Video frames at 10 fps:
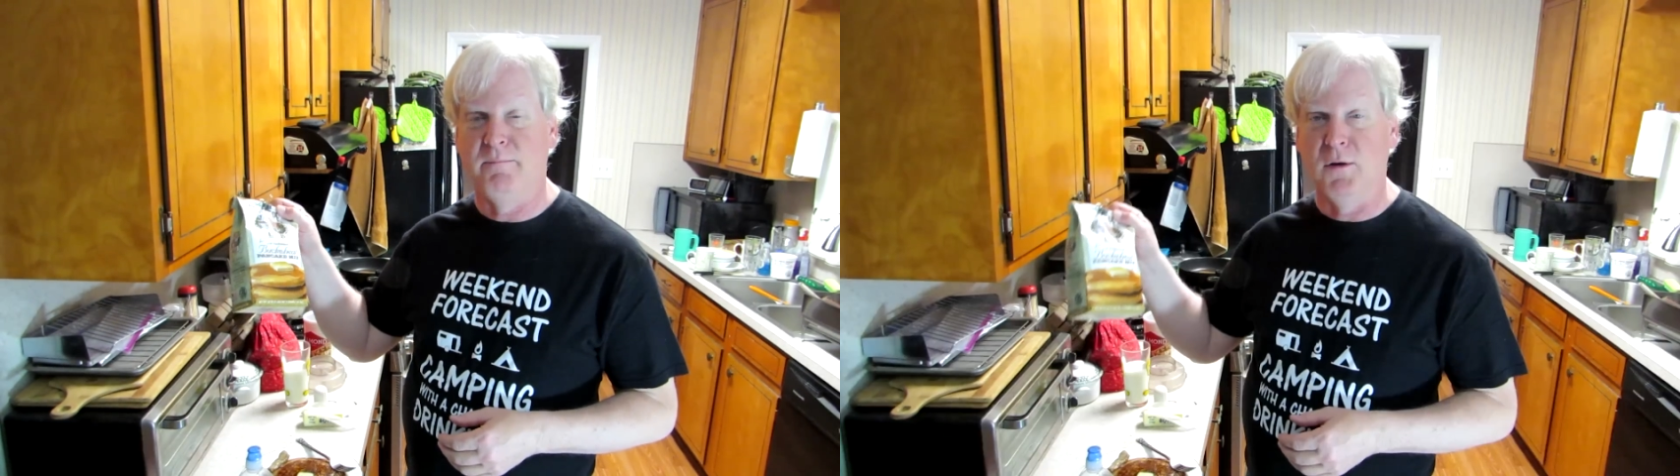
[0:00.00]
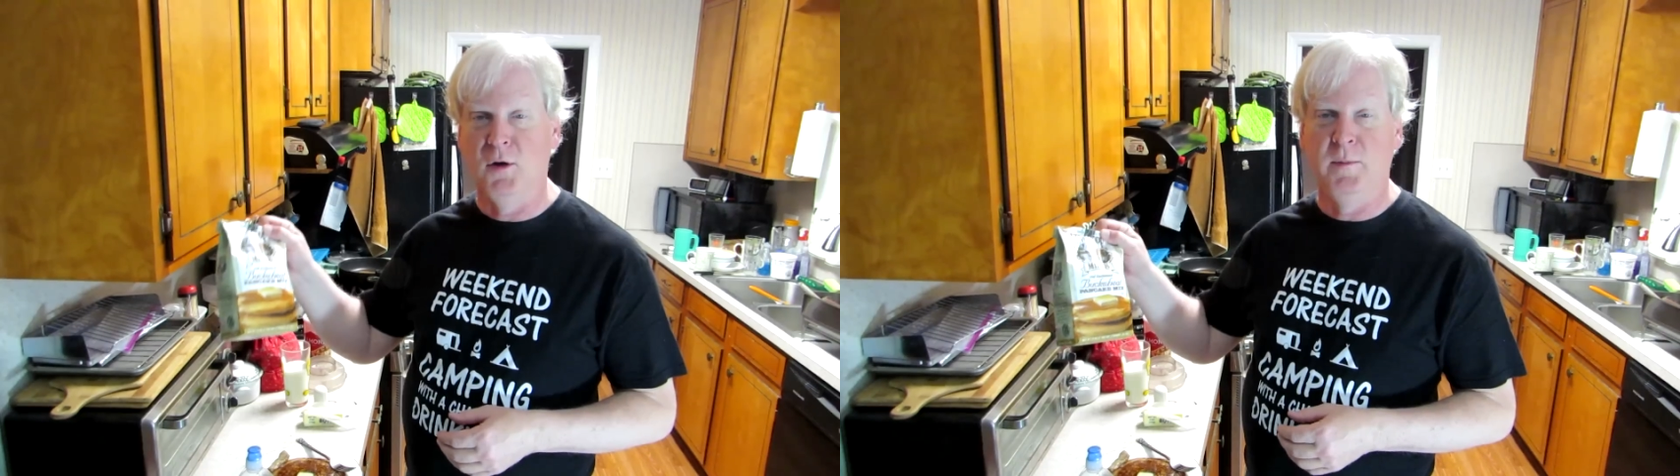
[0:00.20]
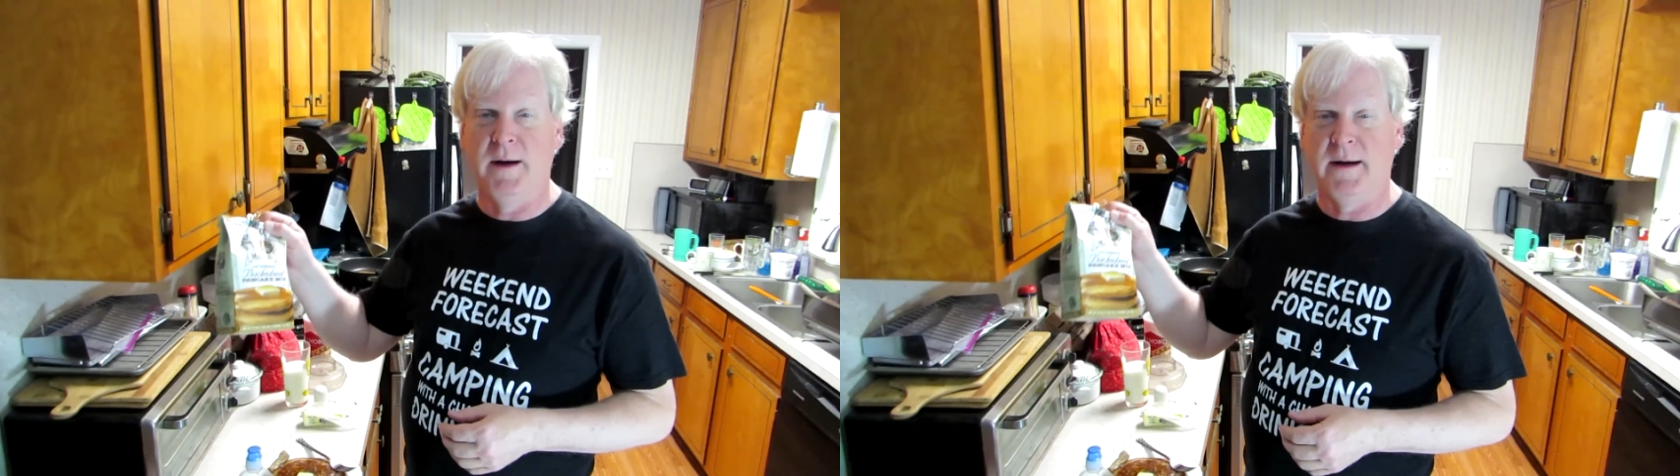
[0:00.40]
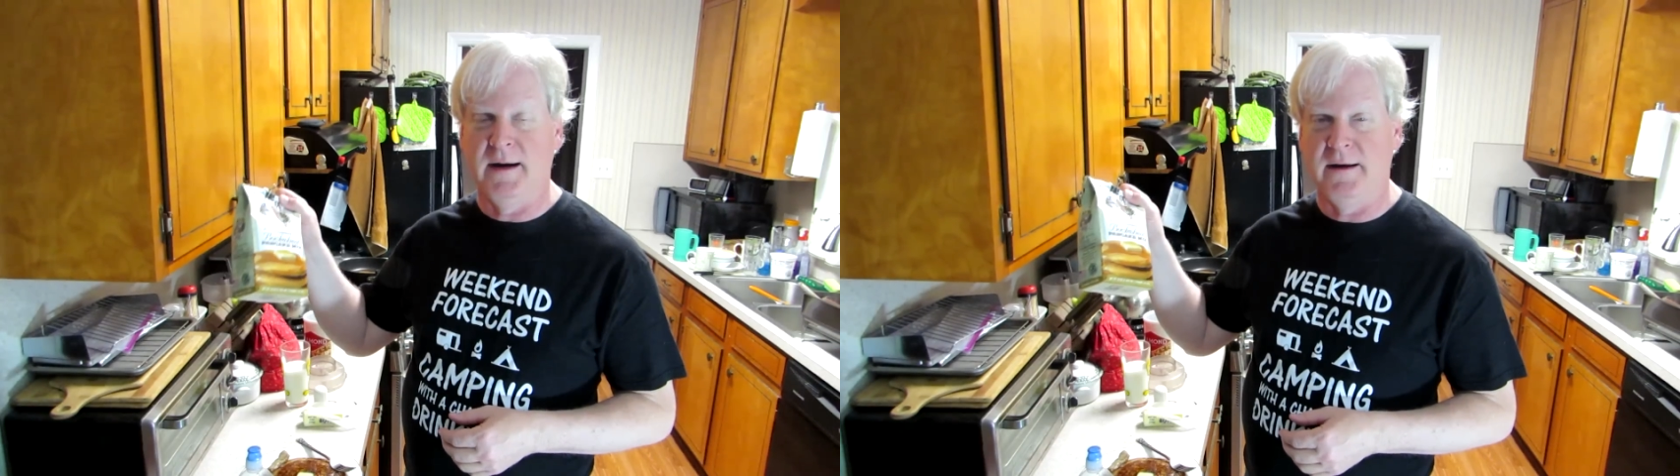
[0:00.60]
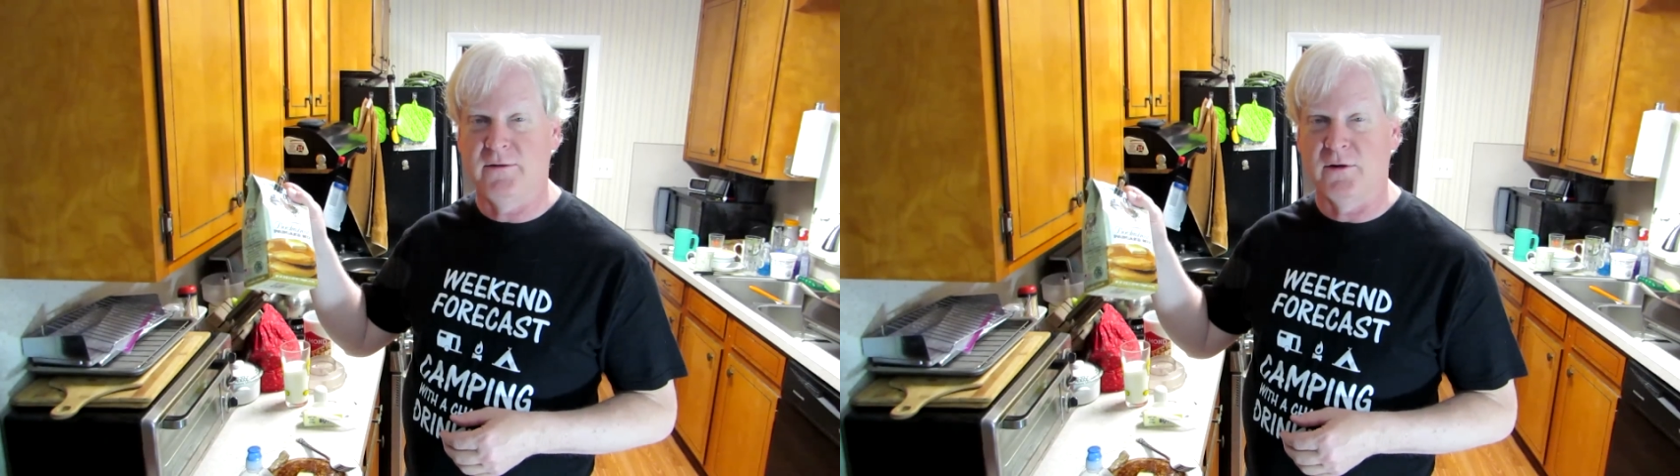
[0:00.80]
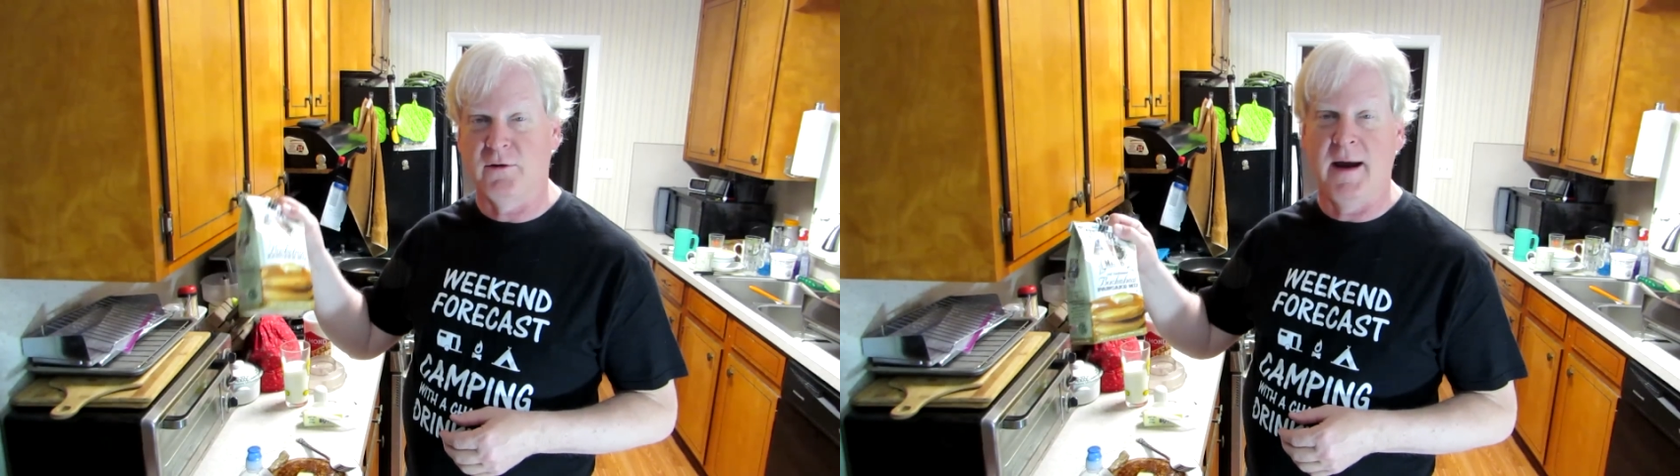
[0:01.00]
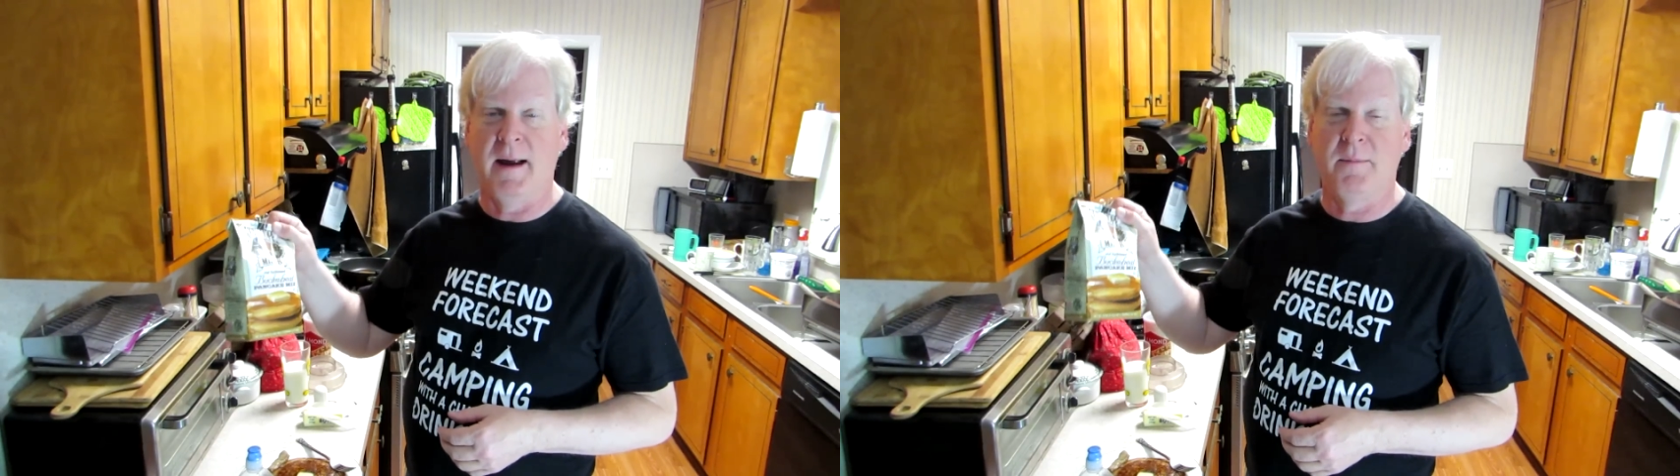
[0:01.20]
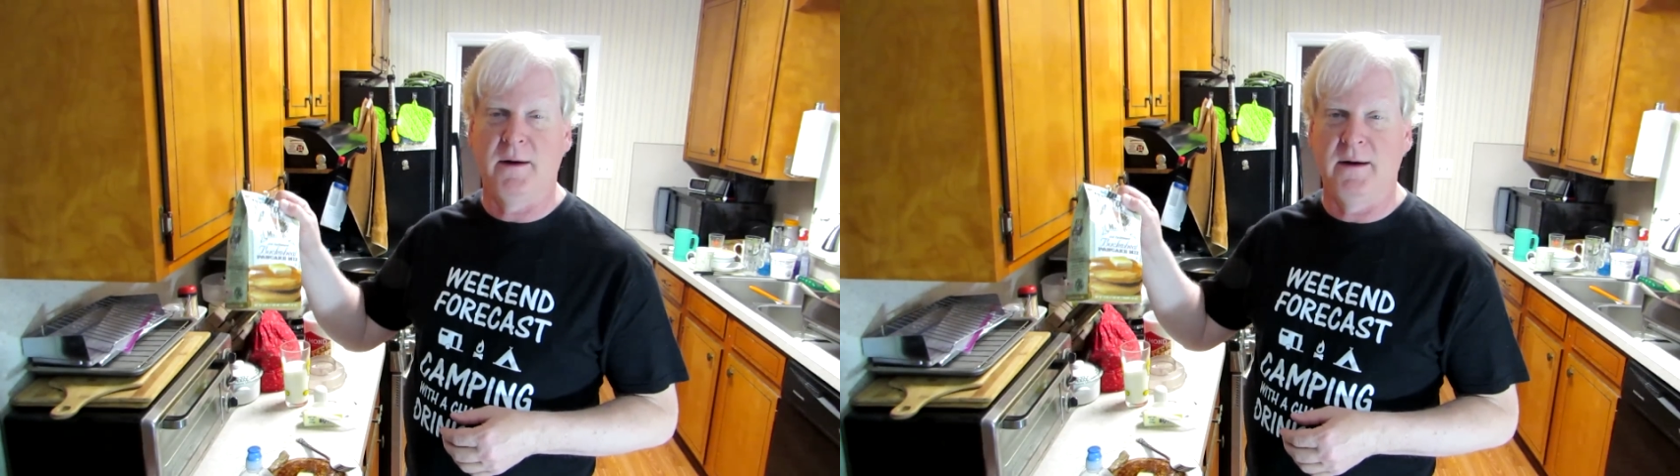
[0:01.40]
blueberries or
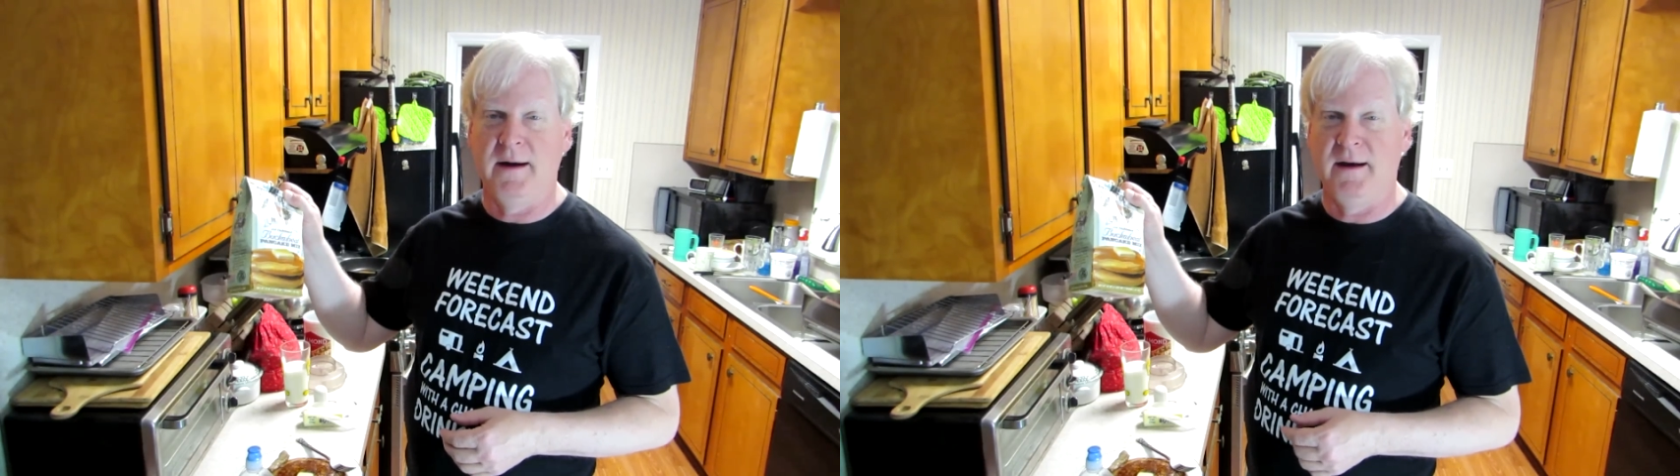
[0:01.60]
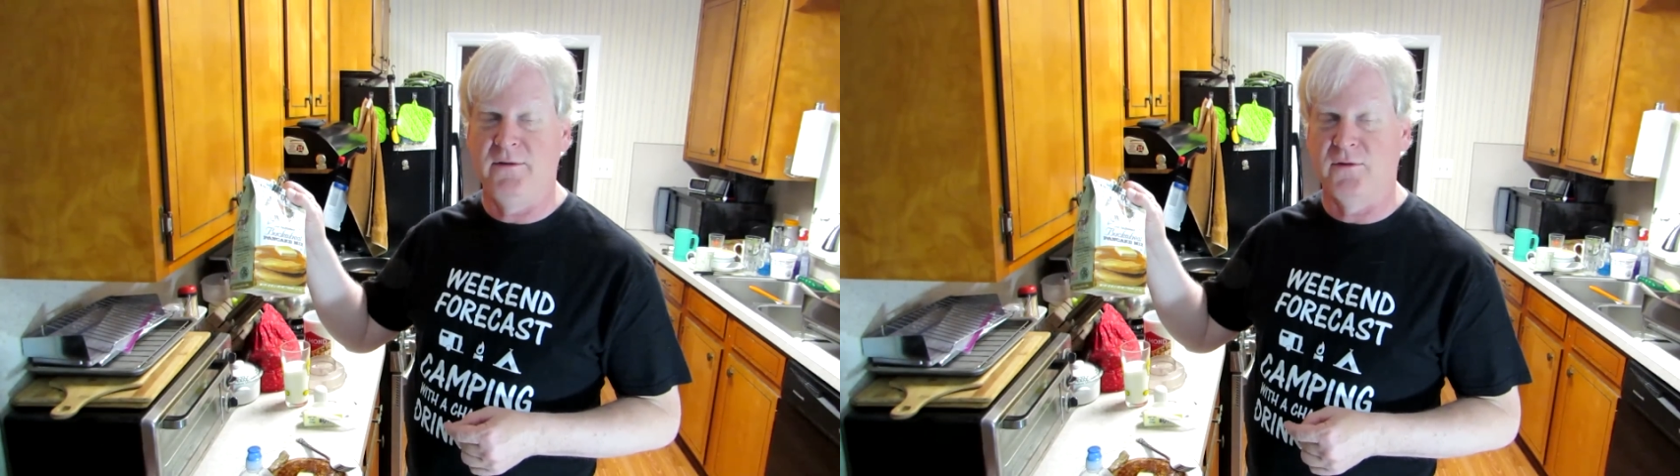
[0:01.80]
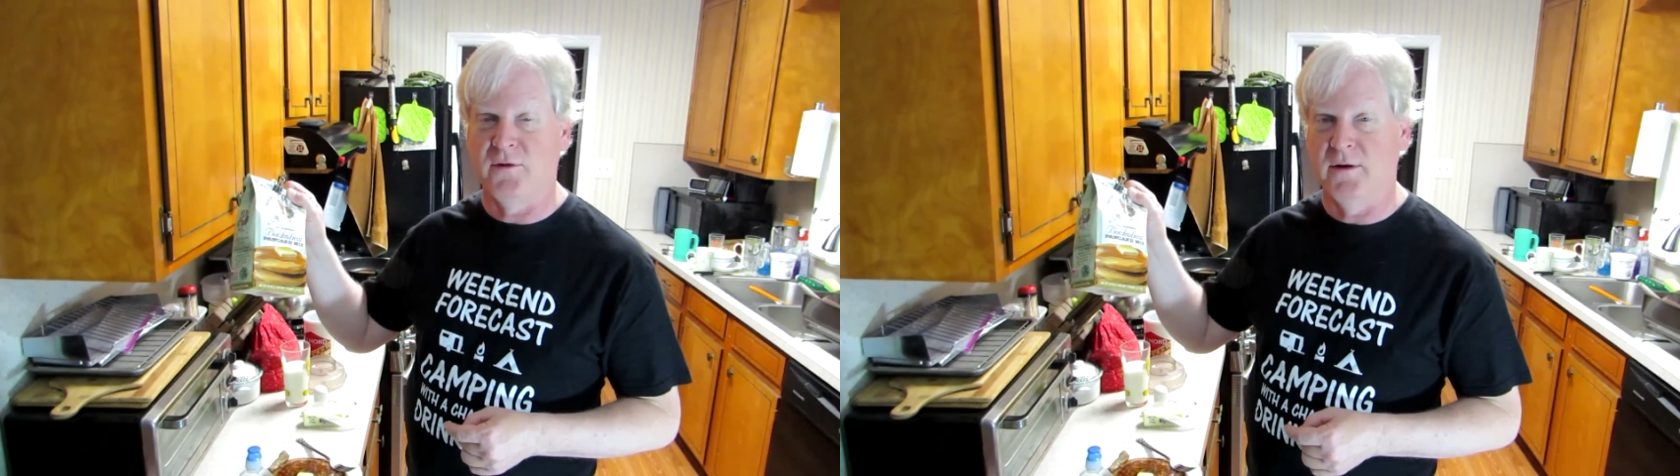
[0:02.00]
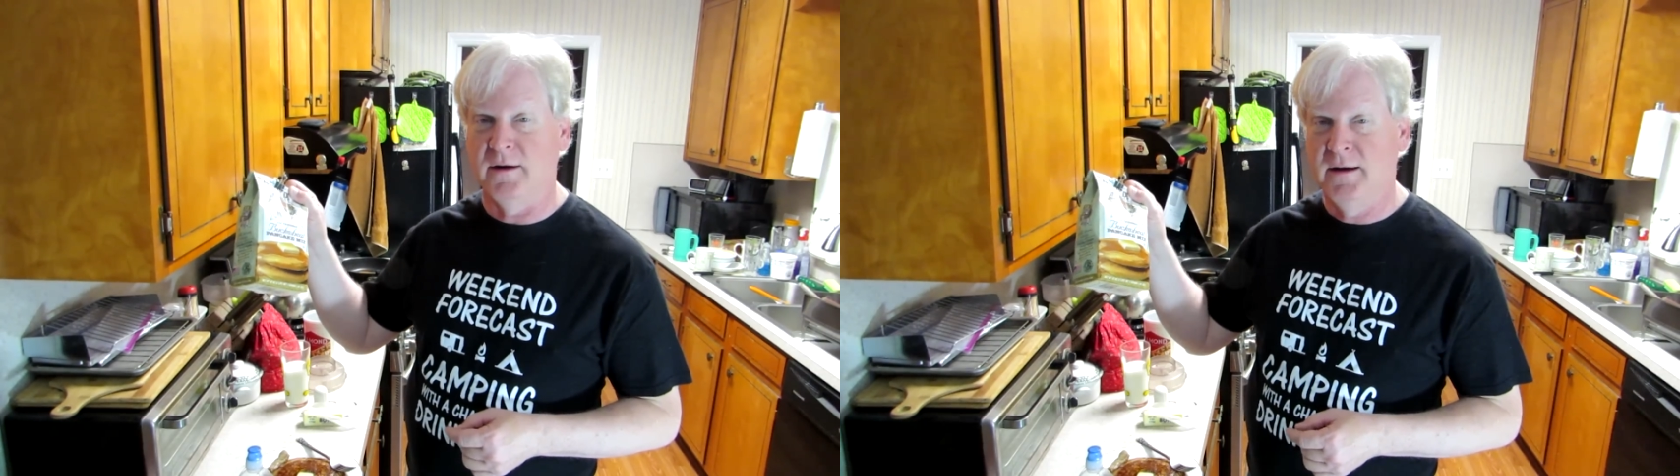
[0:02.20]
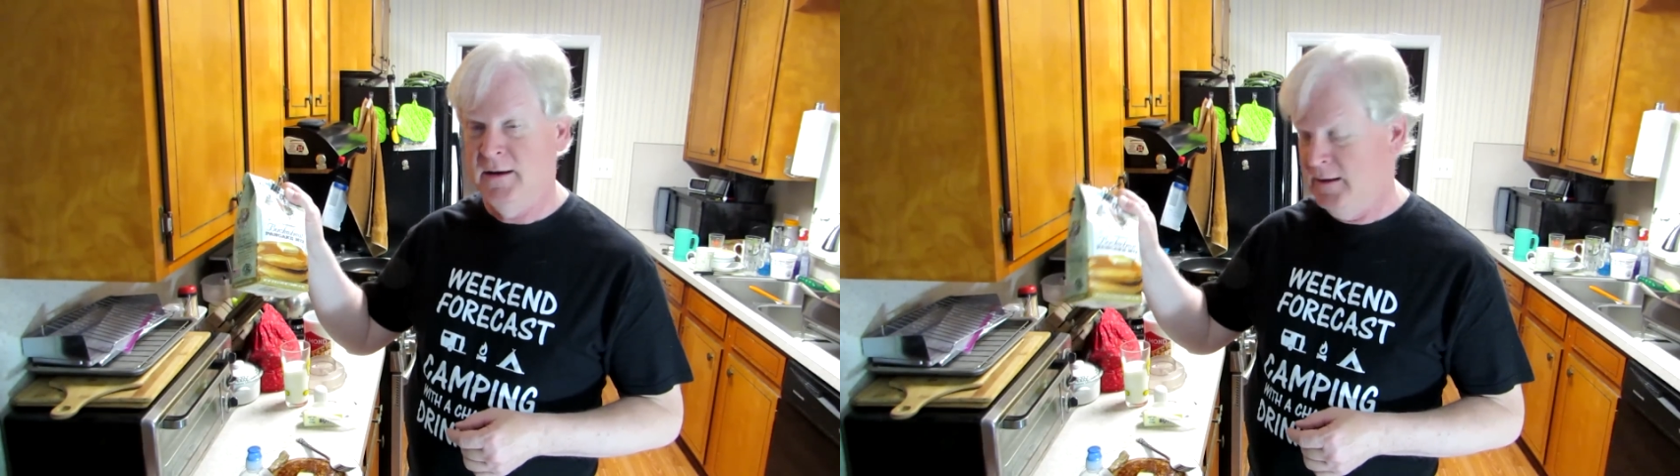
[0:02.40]
cranberries or